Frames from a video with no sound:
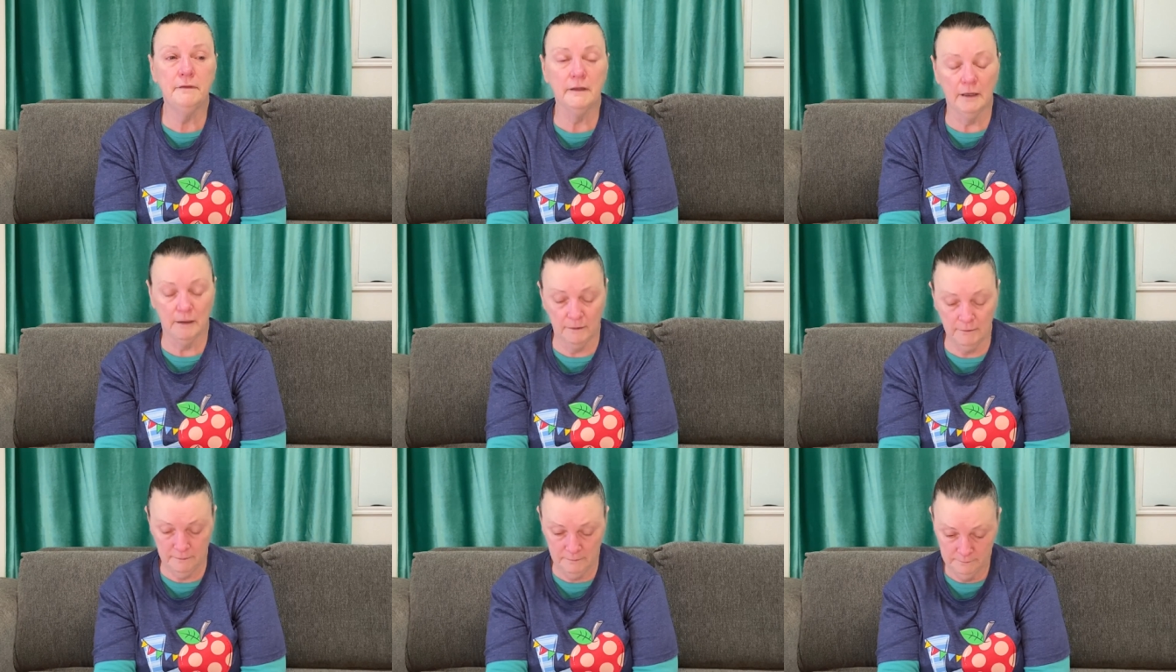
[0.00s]

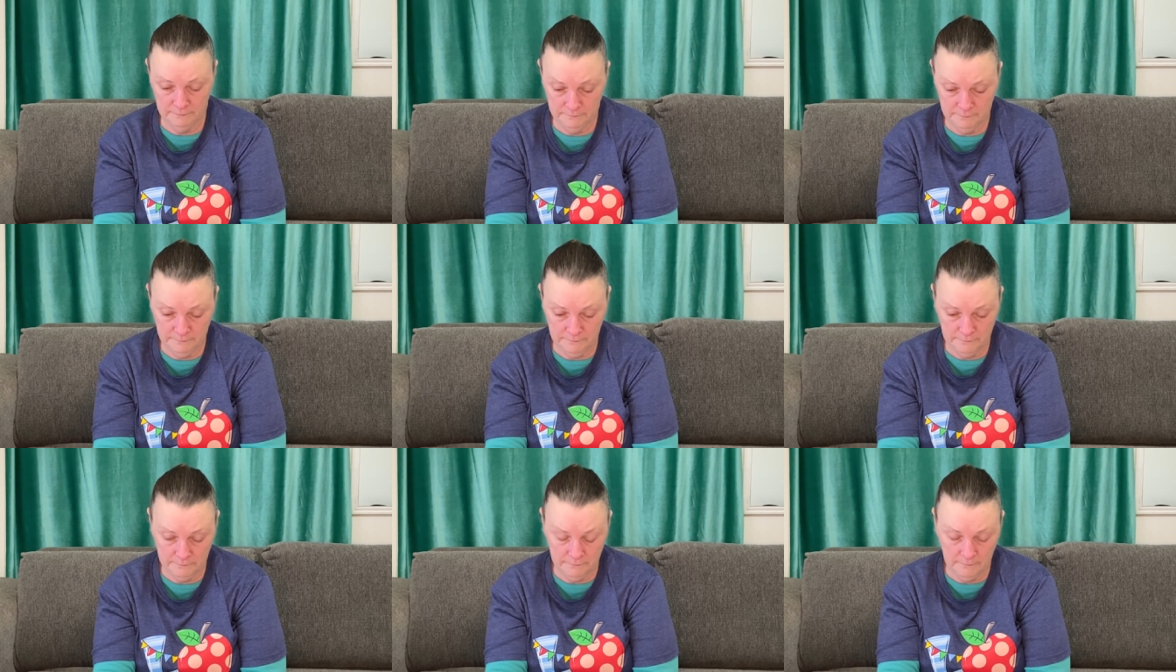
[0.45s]
there,
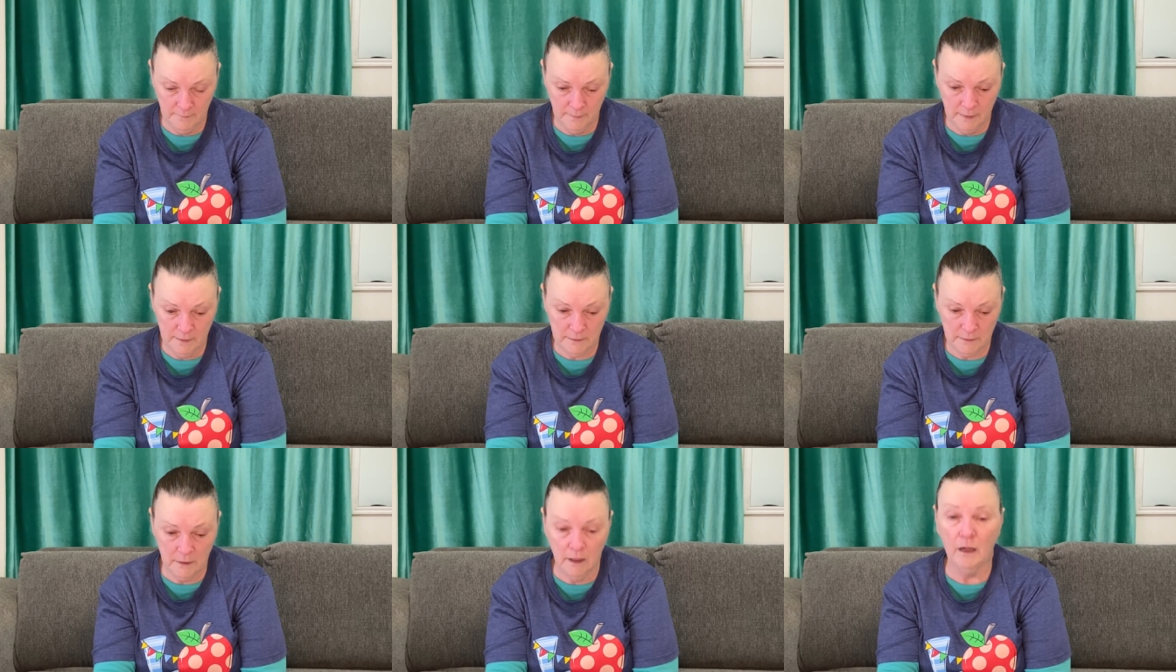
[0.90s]

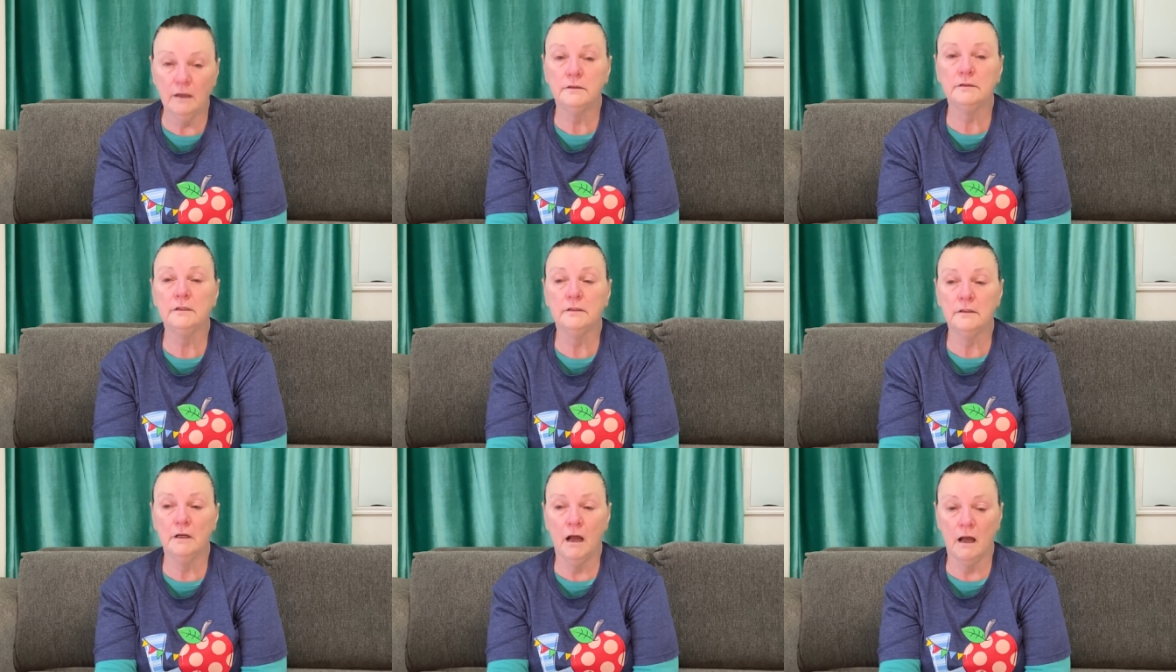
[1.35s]
called
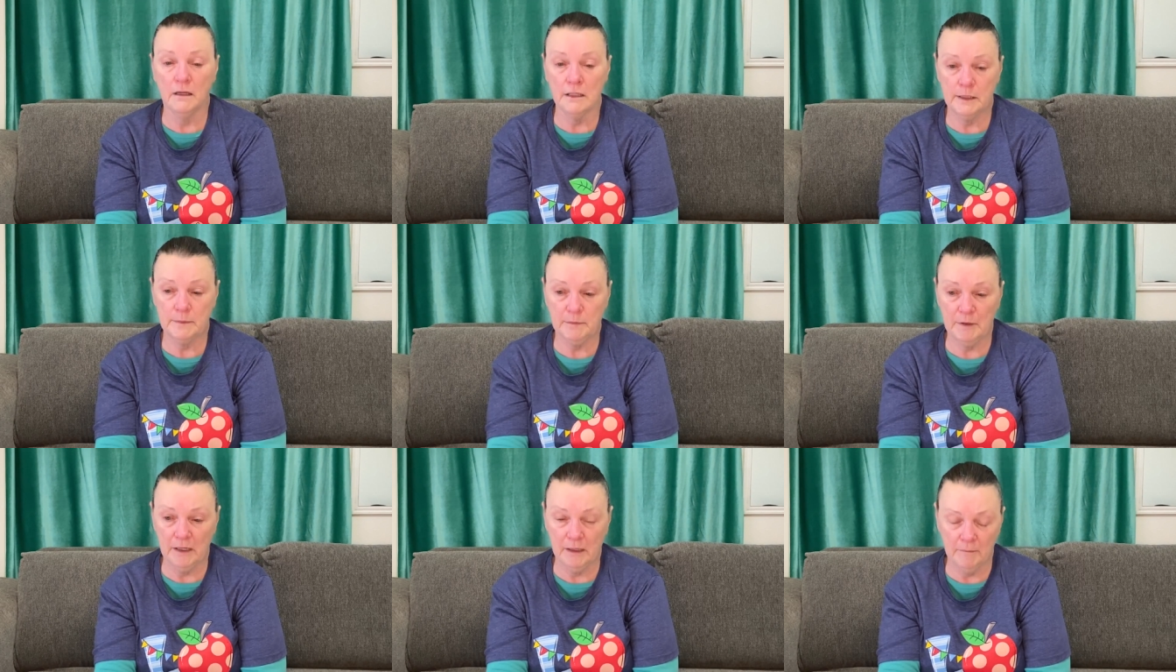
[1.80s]
to the
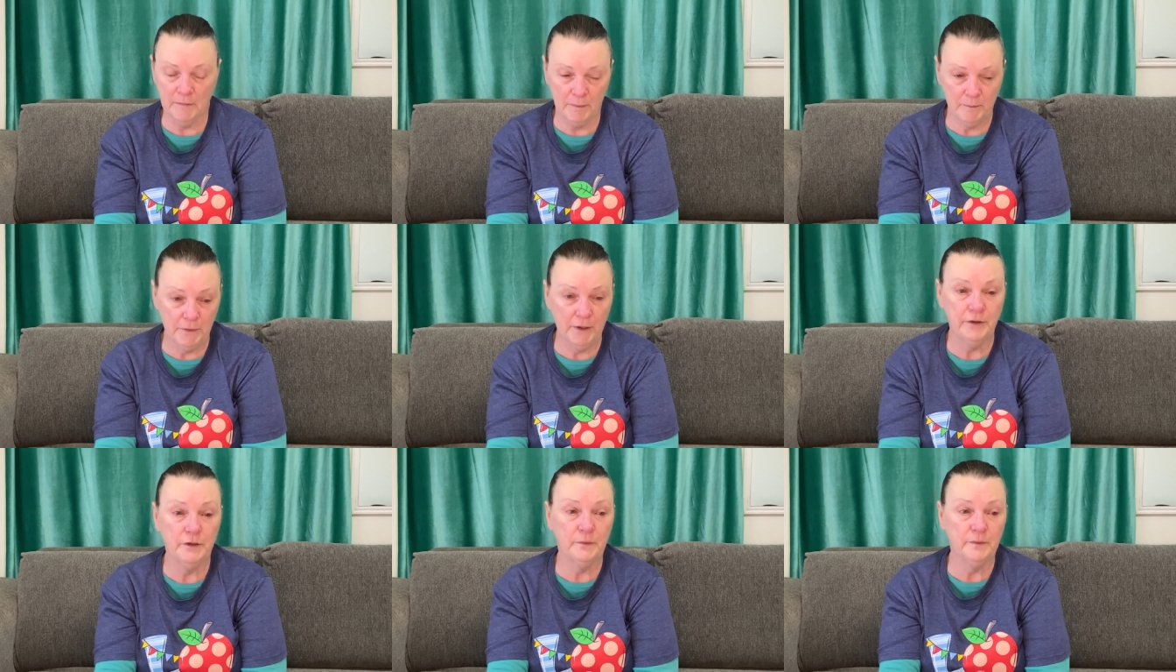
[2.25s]
hospital. My
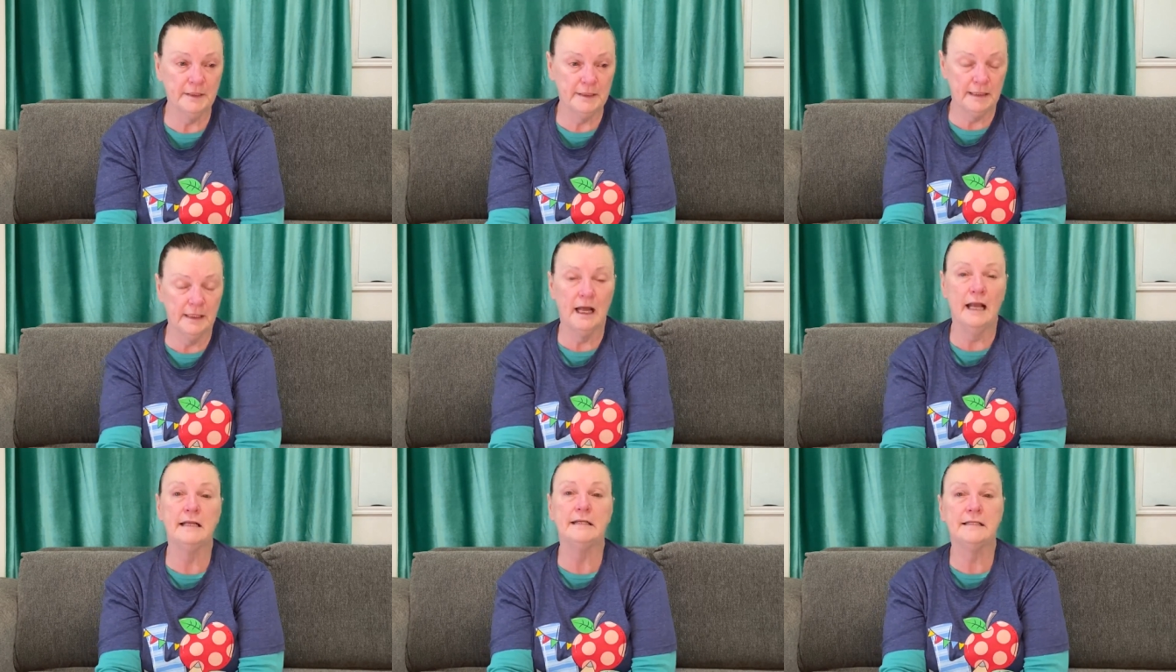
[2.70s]
brother was in
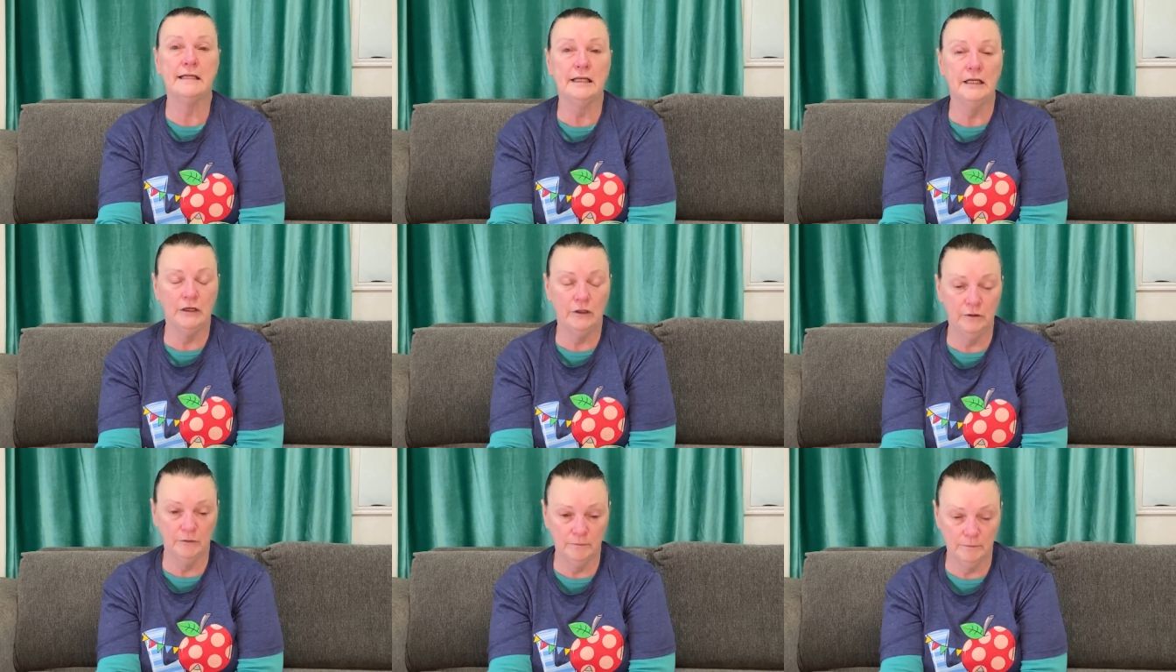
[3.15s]

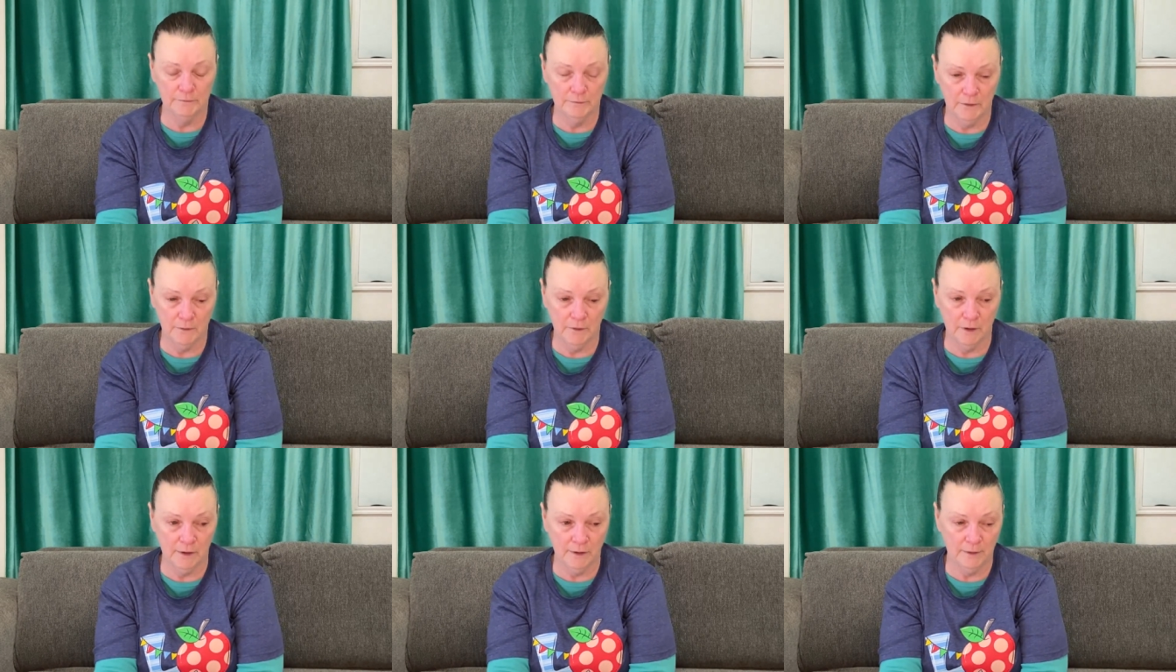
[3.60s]
ICU
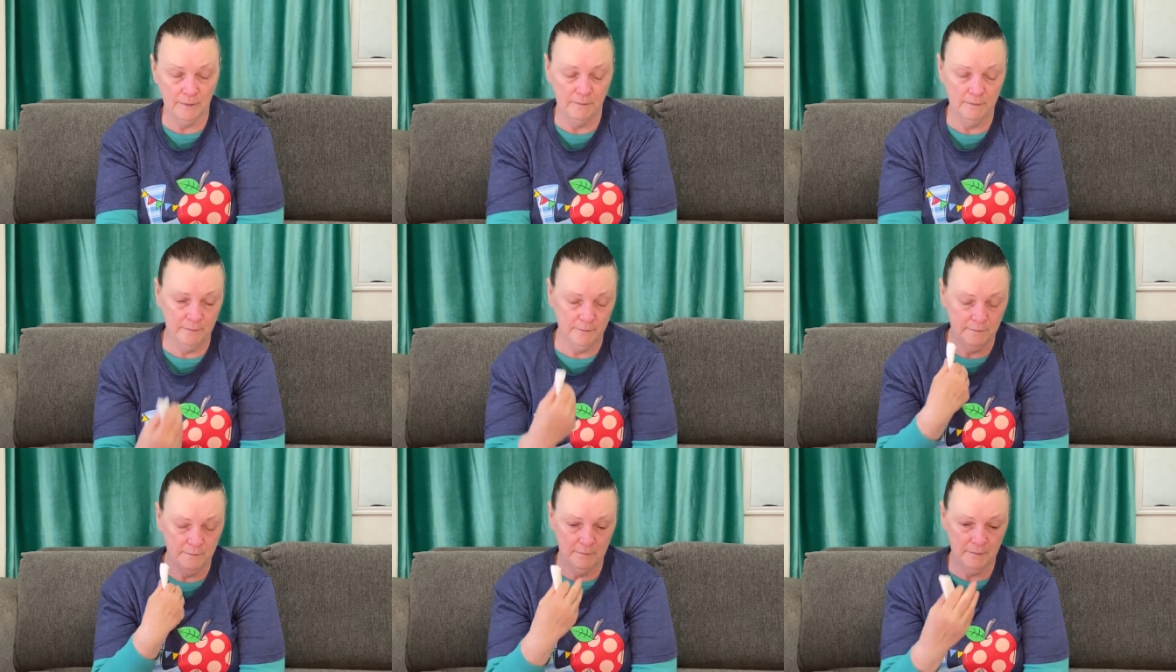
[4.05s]
on a
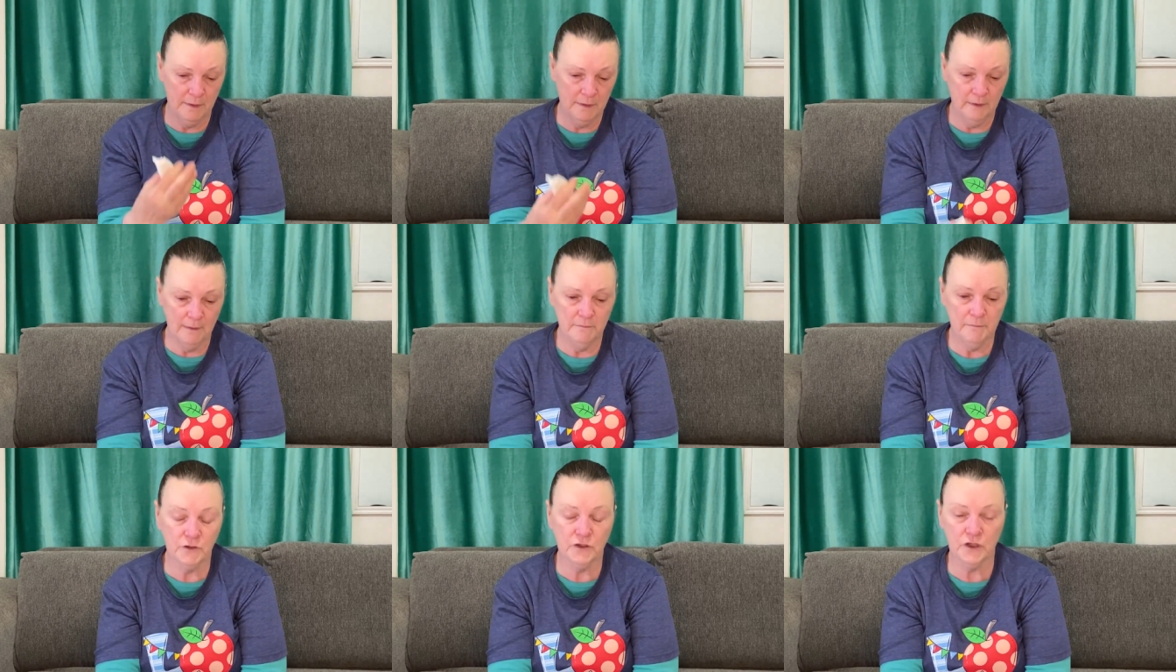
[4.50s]

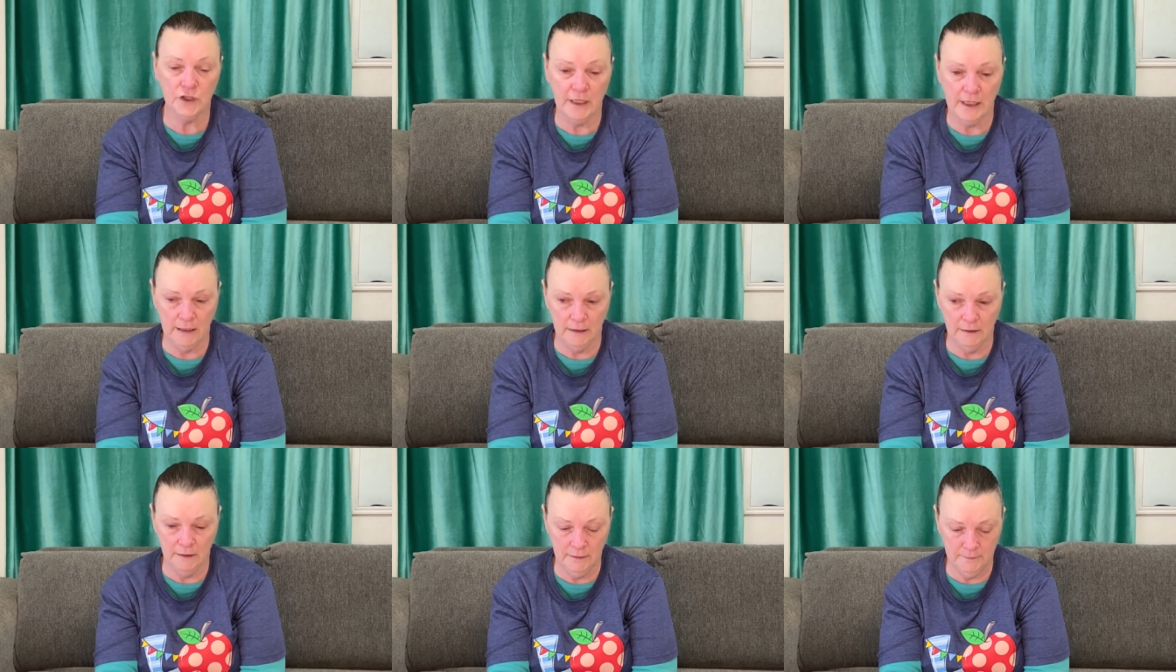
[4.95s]

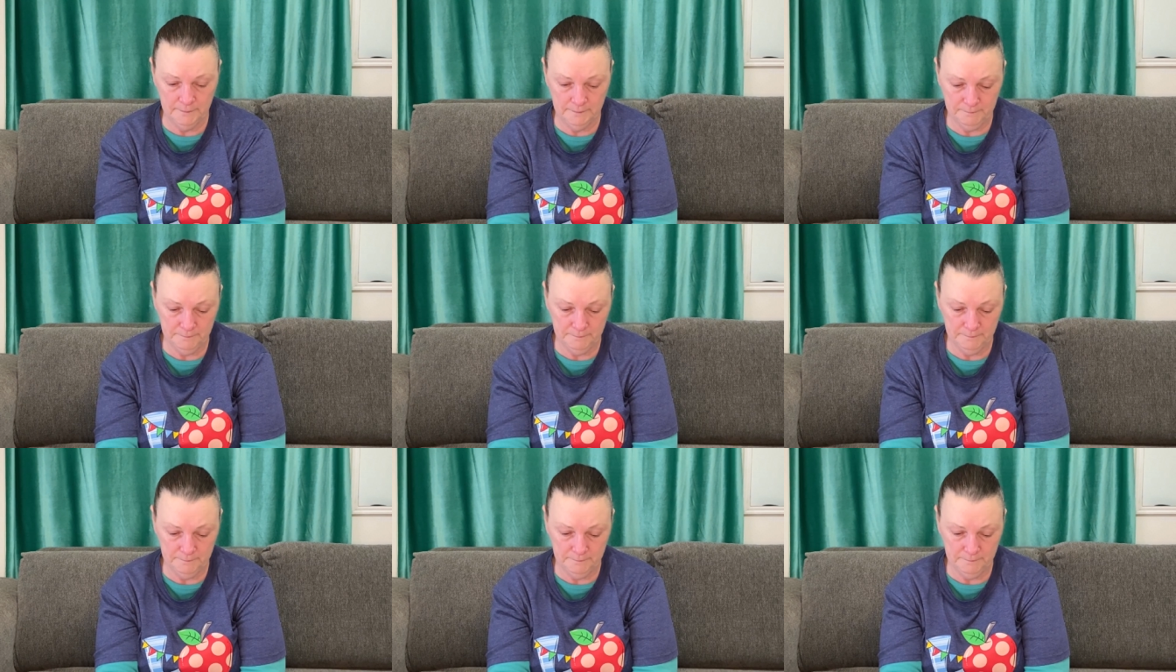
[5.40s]
machine.